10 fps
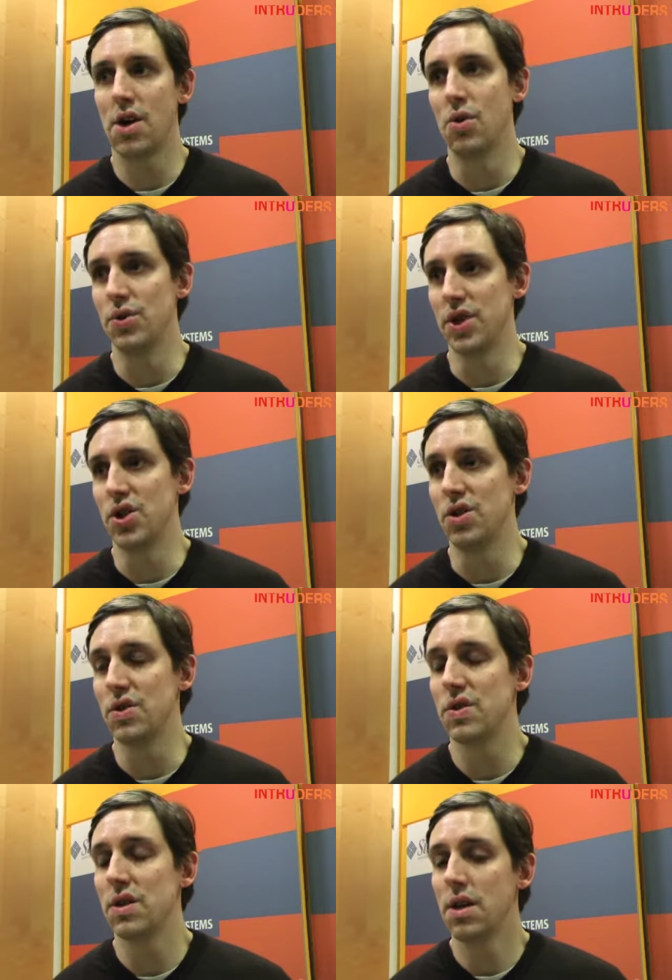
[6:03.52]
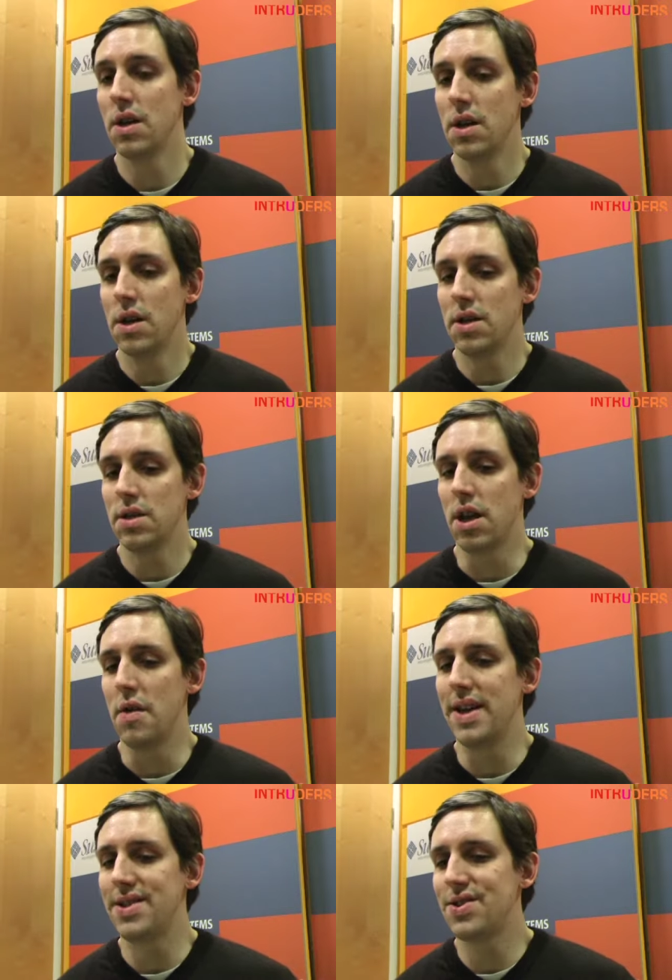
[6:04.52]
cause issues.
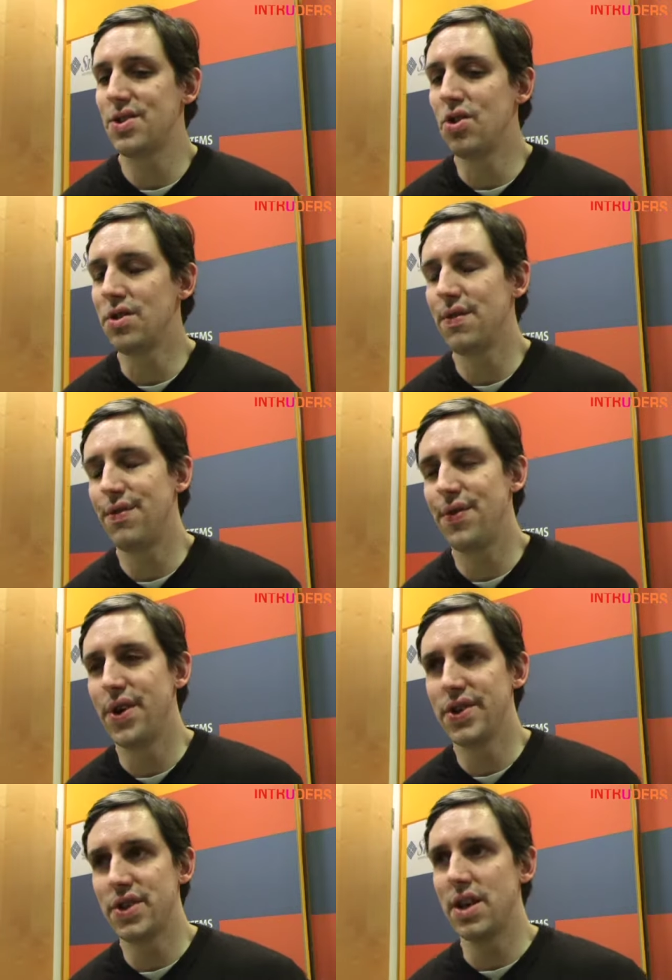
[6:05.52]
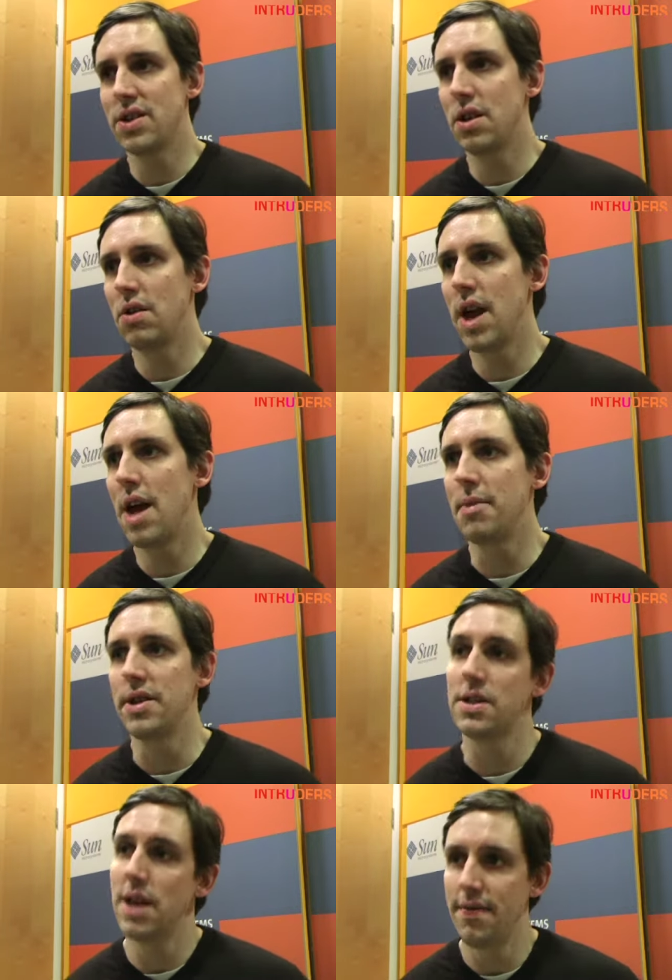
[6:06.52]
So it's not the first thing to look at, but
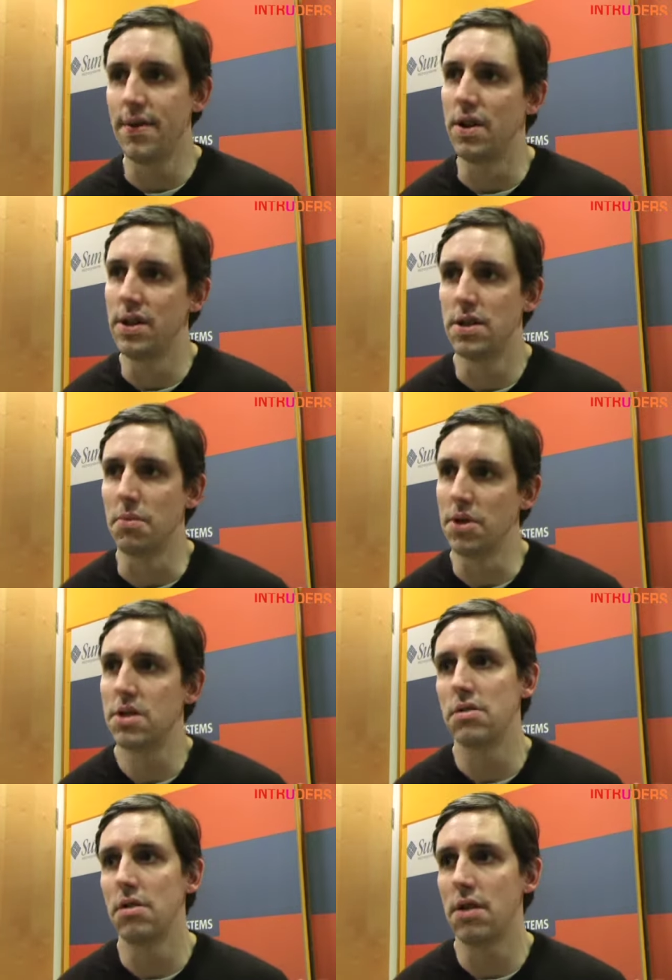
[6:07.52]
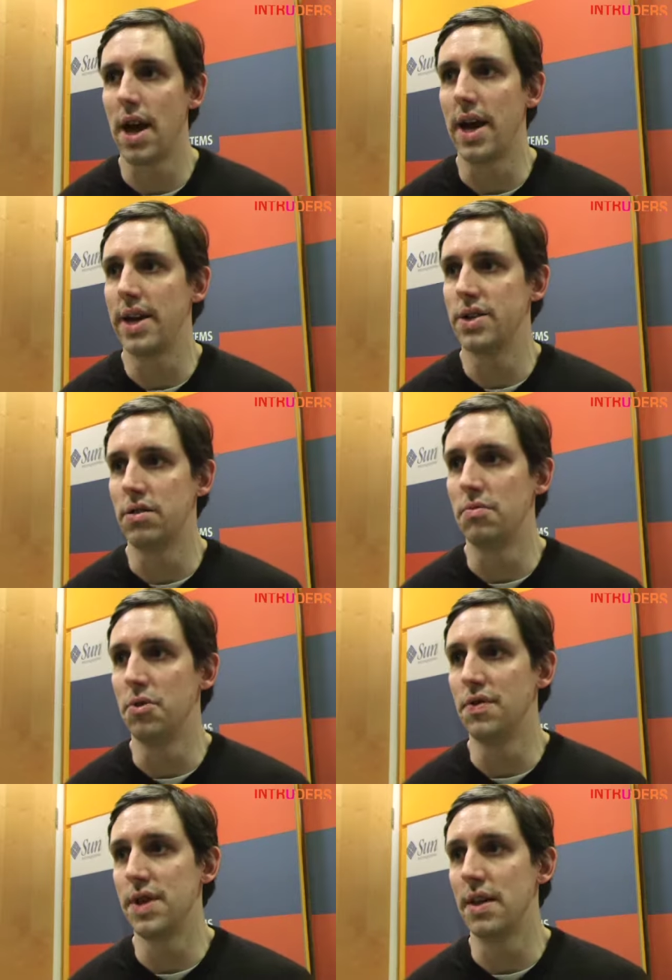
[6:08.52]
it's definitely something to look at as you
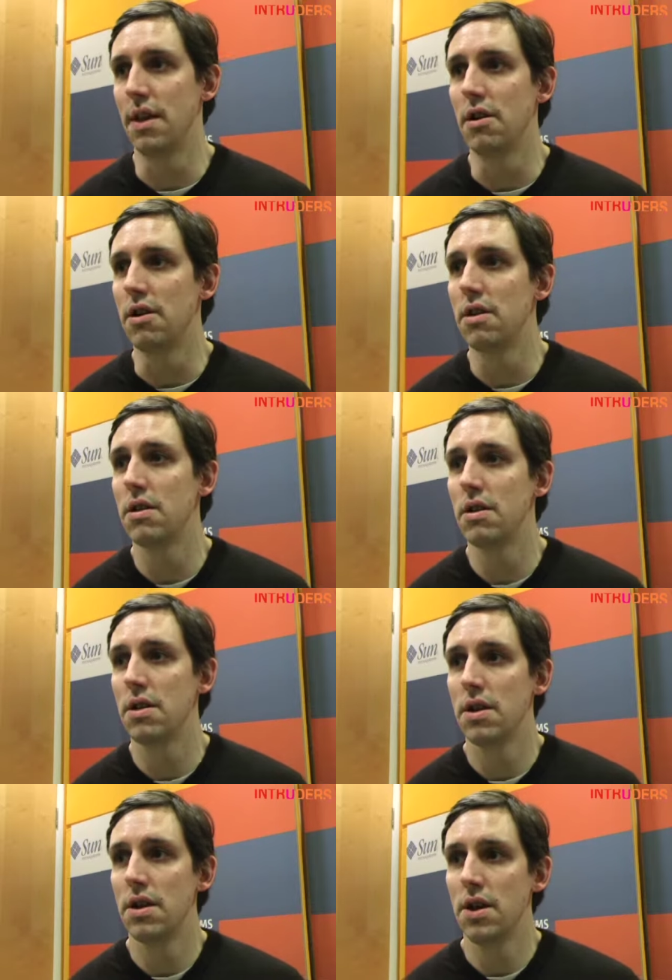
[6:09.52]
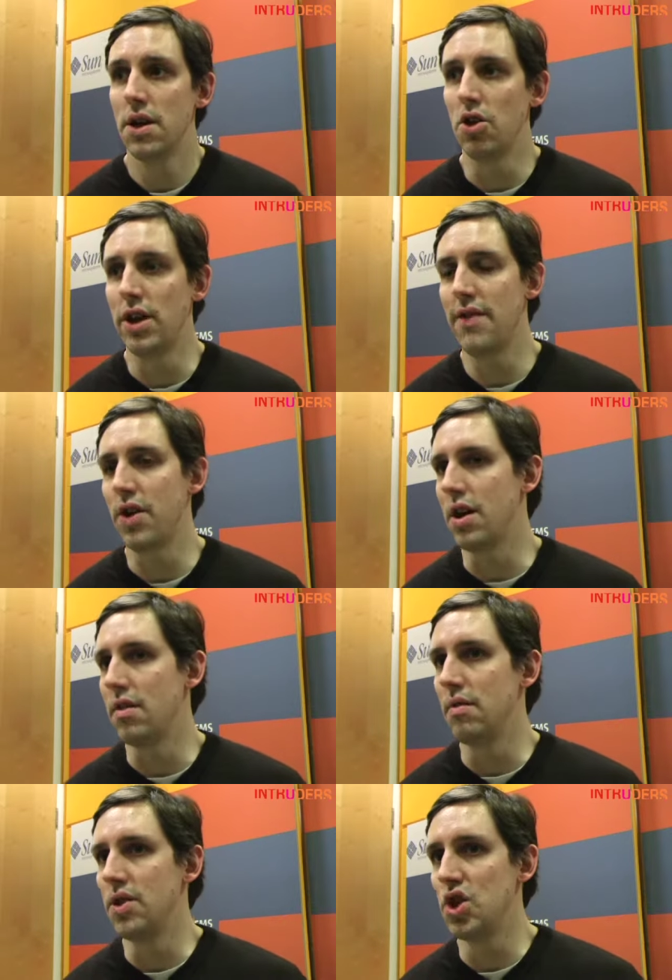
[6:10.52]
move down the line. You're never going
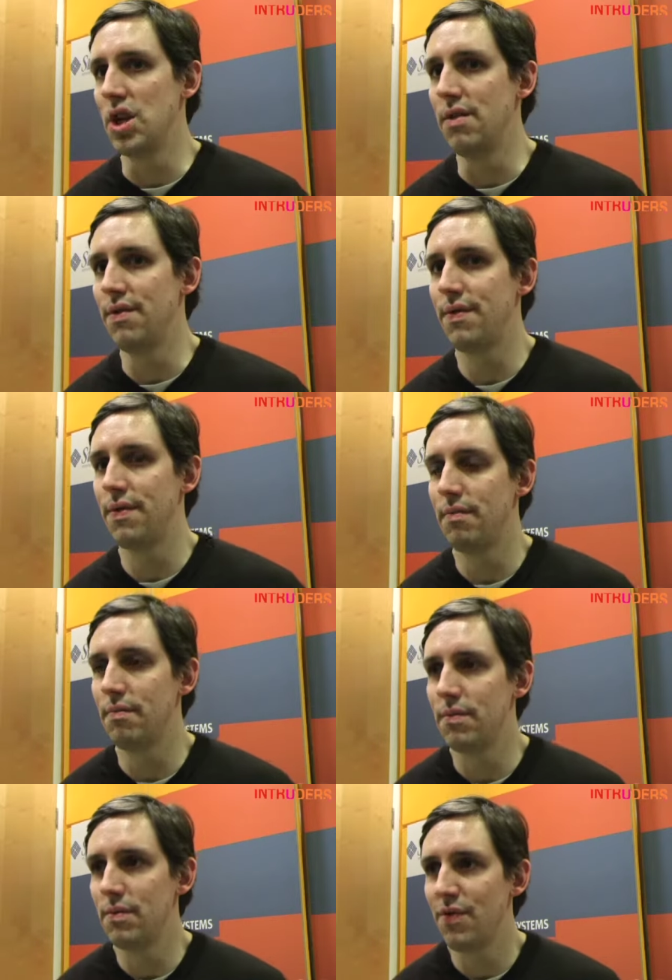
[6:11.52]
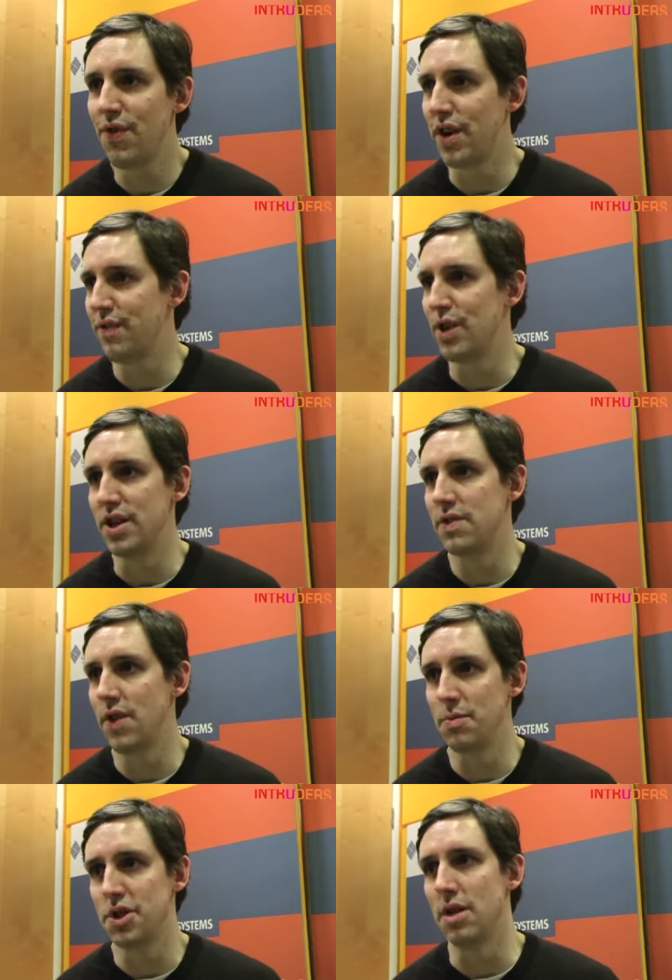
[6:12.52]
to achieve 5 nines of
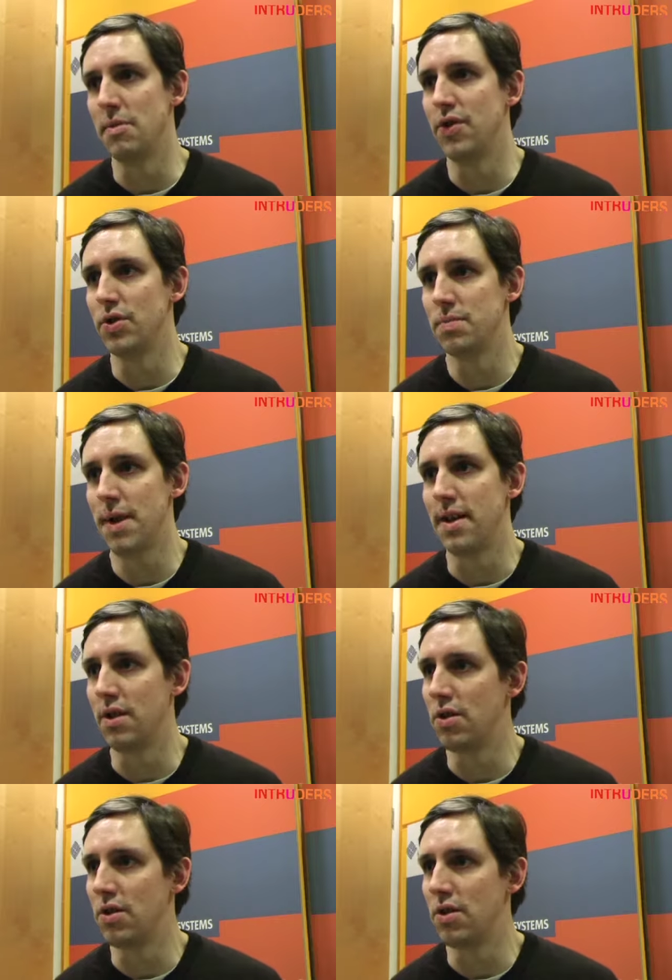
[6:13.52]
uptime if you're dependent